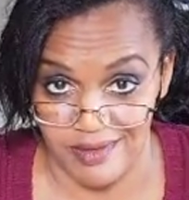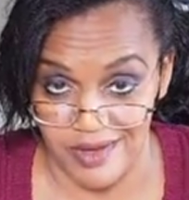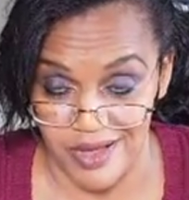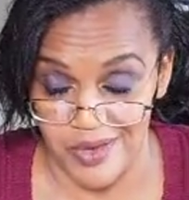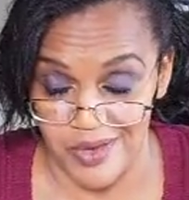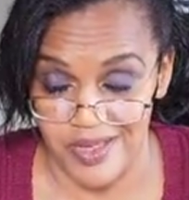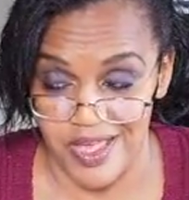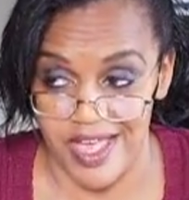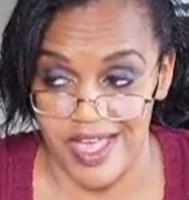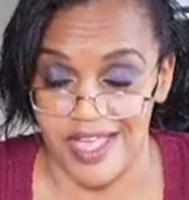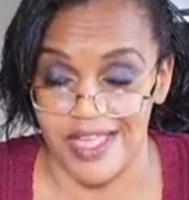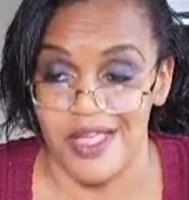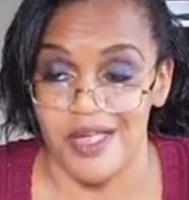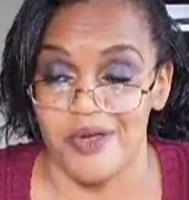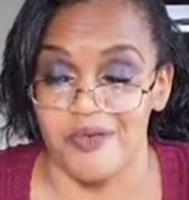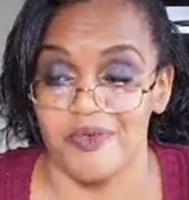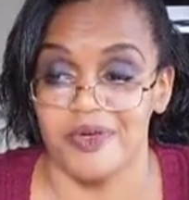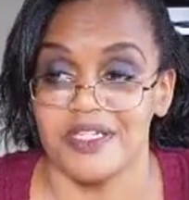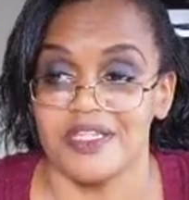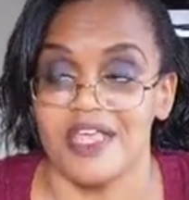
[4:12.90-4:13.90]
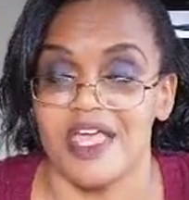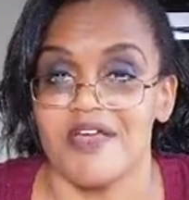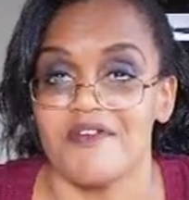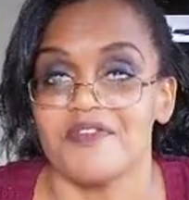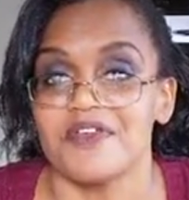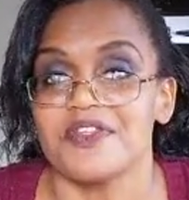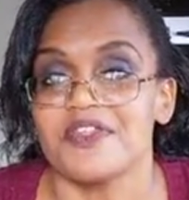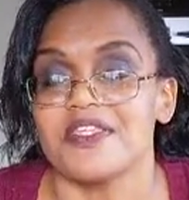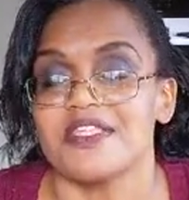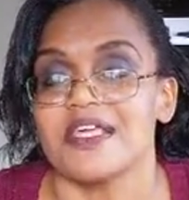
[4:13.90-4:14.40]
Okay, when
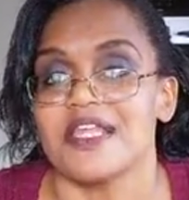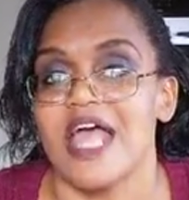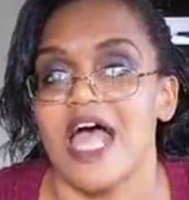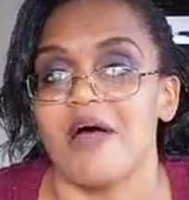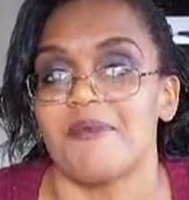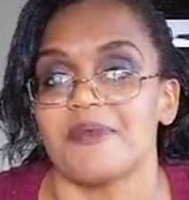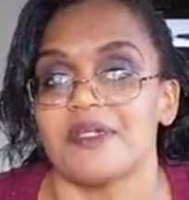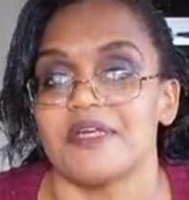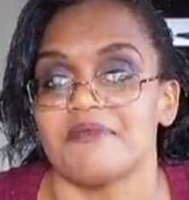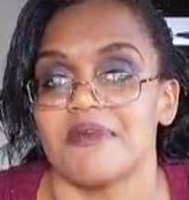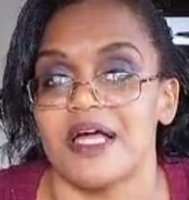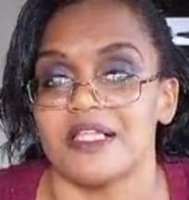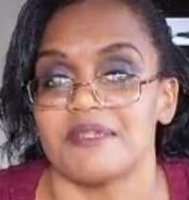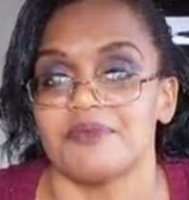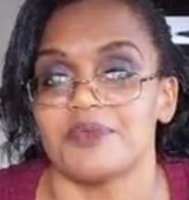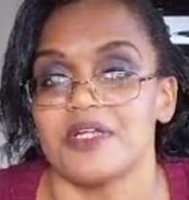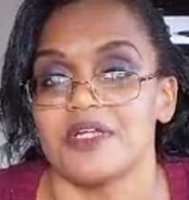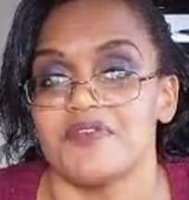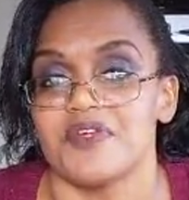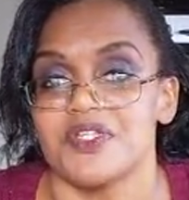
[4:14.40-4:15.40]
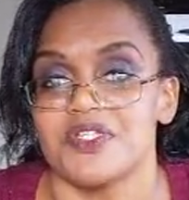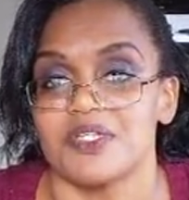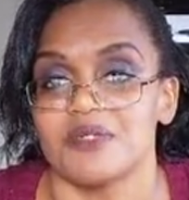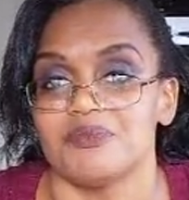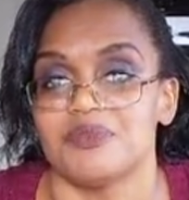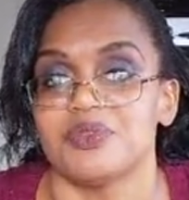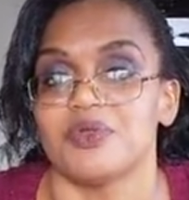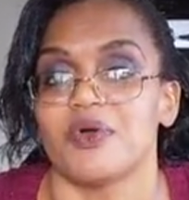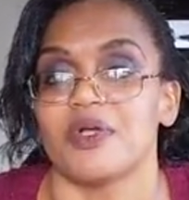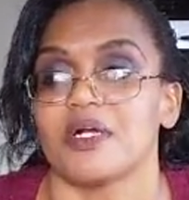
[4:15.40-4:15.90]
everything that happened at my previous
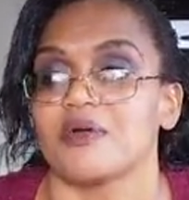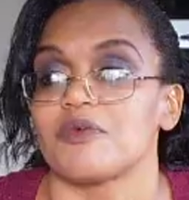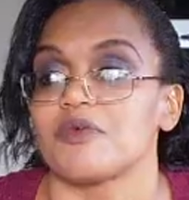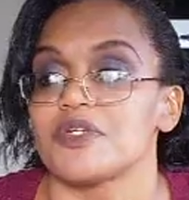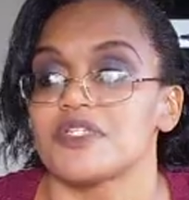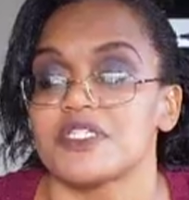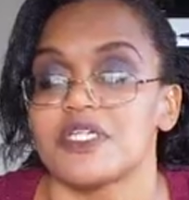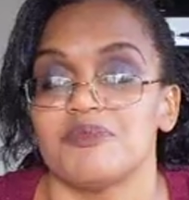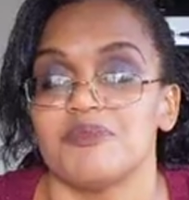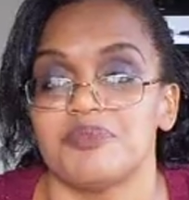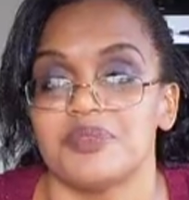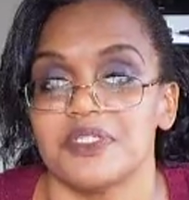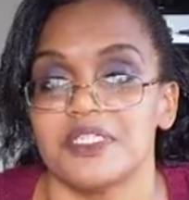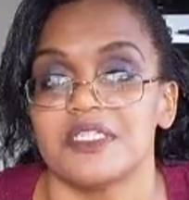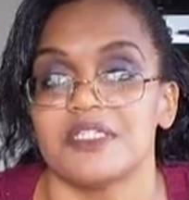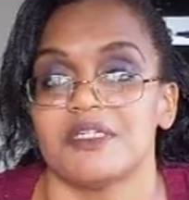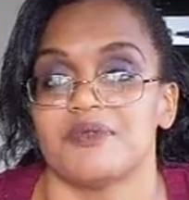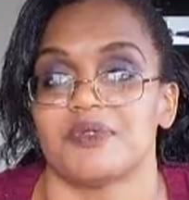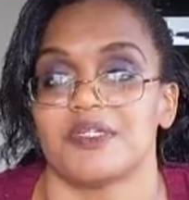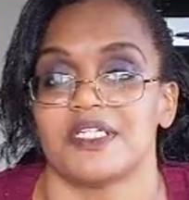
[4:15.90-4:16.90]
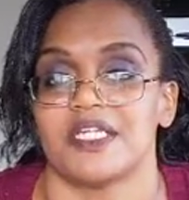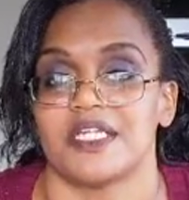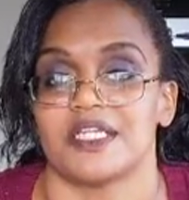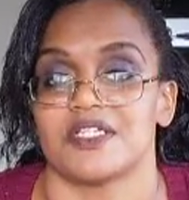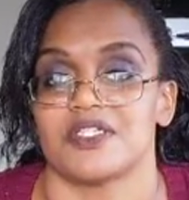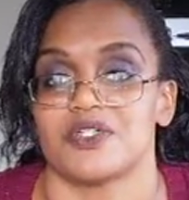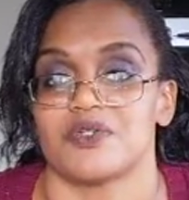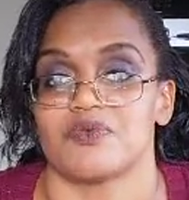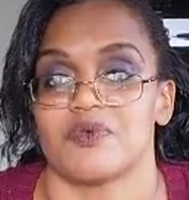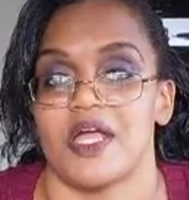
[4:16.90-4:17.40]
employer was completely
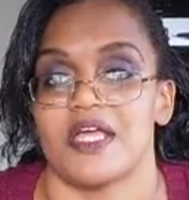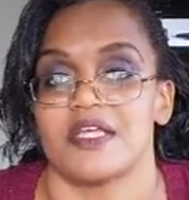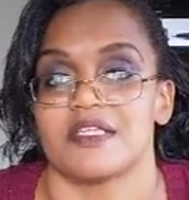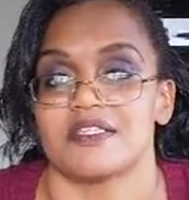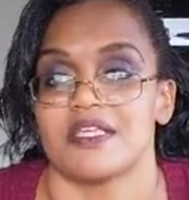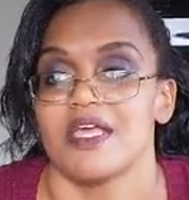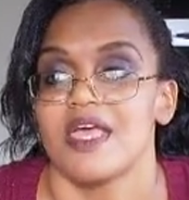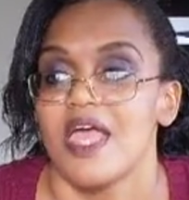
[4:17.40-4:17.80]
related to race.